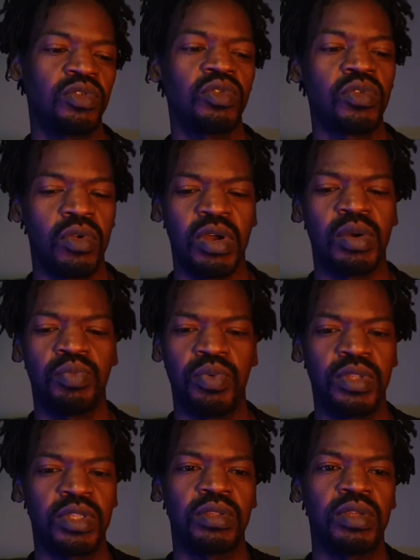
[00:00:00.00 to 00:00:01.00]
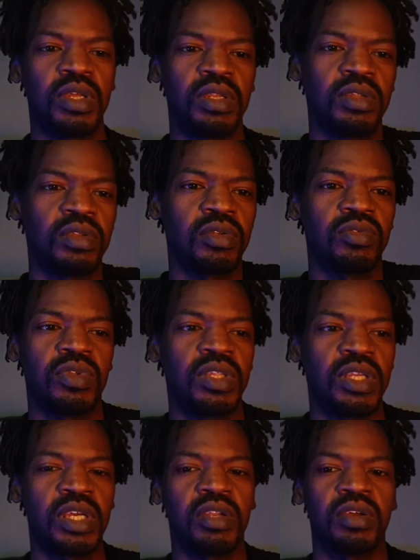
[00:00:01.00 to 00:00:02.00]
grow up with, and you don't really
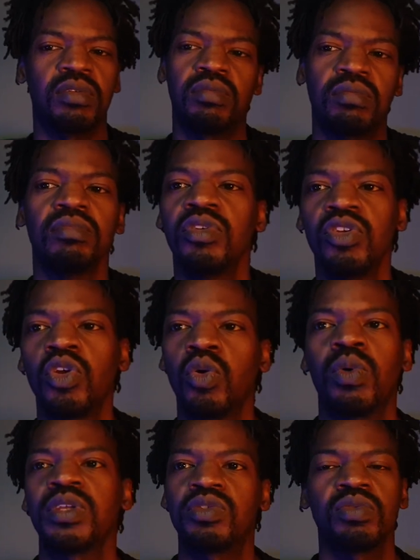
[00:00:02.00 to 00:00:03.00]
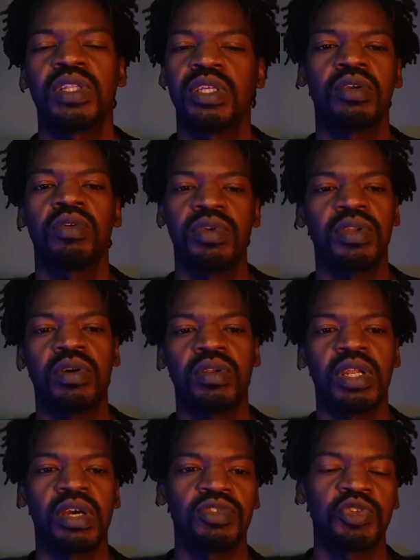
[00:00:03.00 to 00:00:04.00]
kind of know what's really going on.
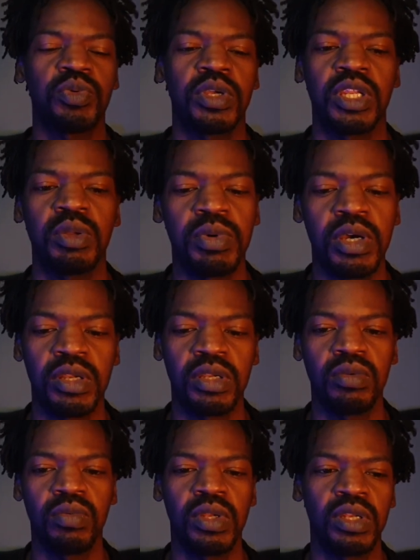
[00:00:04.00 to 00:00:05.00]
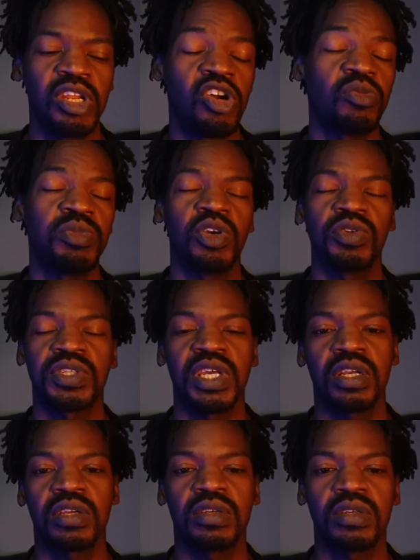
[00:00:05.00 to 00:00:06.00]
I've spoken about it when Naomi
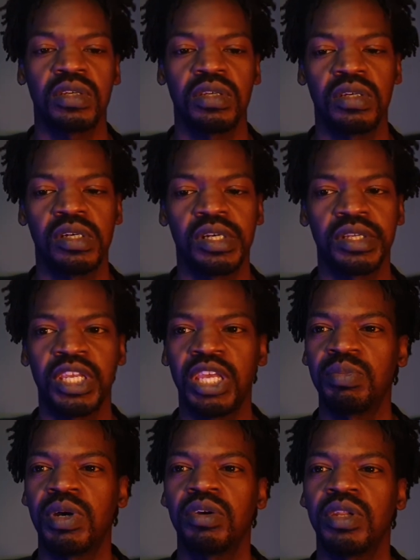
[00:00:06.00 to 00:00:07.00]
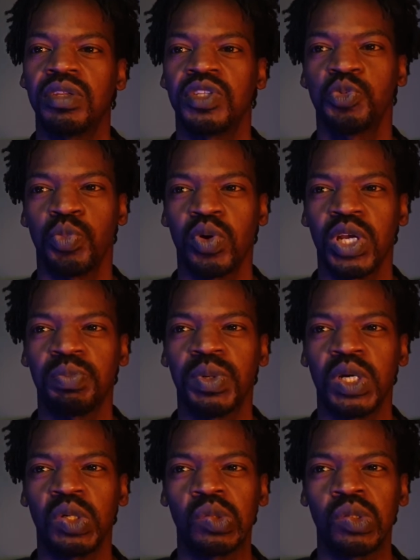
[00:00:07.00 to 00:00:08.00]
Osaka came out and spoke
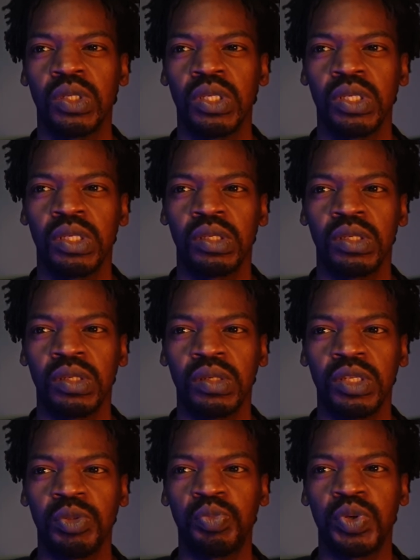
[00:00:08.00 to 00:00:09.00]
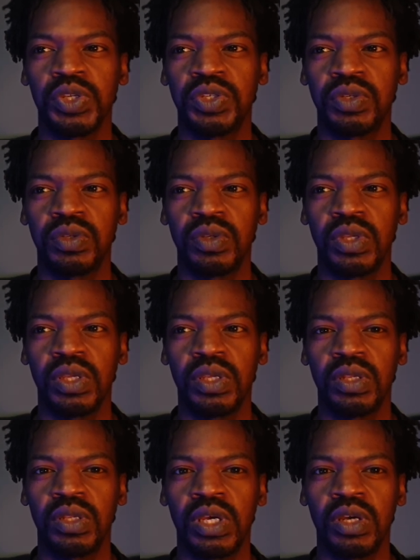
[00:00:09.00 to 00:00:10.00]
about depression
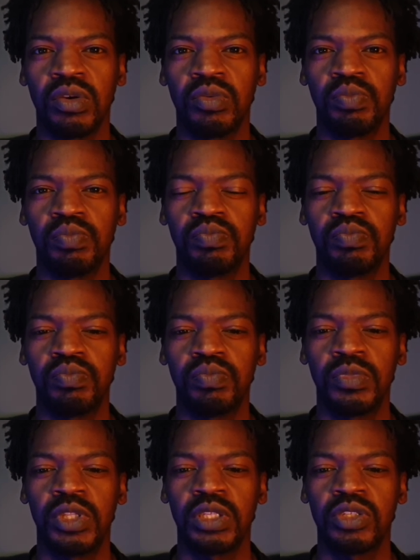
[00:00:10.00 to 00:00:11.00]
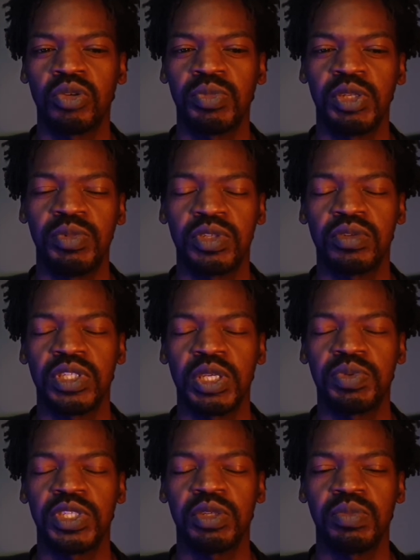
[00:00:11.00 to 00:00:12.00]
and how there's so many
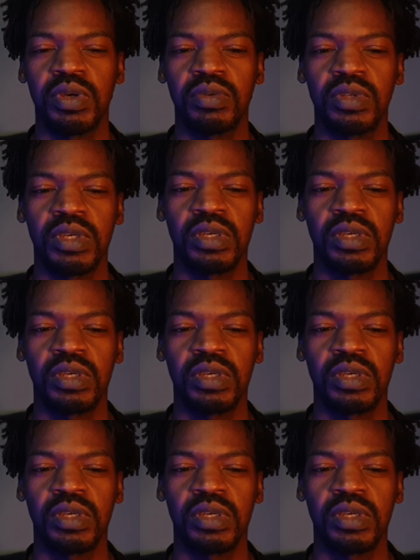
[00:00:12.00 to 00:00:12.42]
misconceptions about